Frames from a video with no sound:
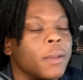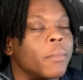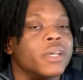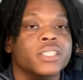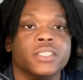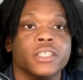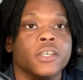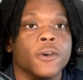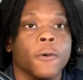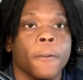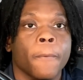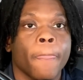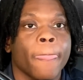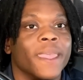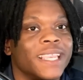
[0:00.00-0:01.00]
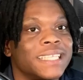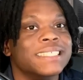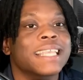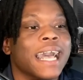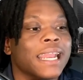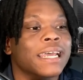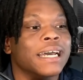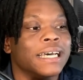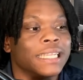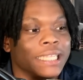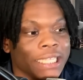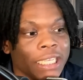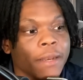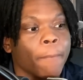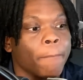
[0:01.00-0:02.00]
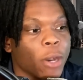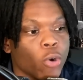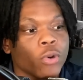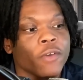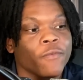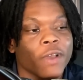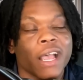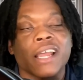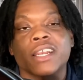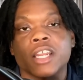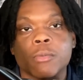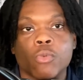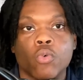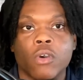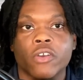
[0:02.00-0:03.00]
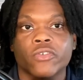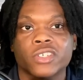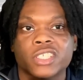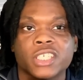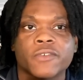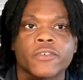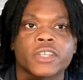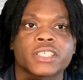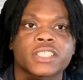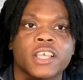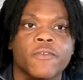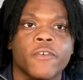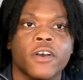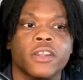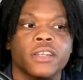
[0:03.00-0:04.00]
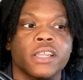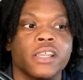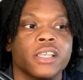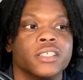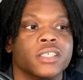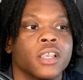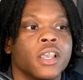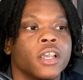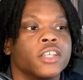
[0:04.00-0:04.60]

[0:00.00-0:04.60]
But still, he's got an elite, bona fide number one receiver in Stephon Diggs.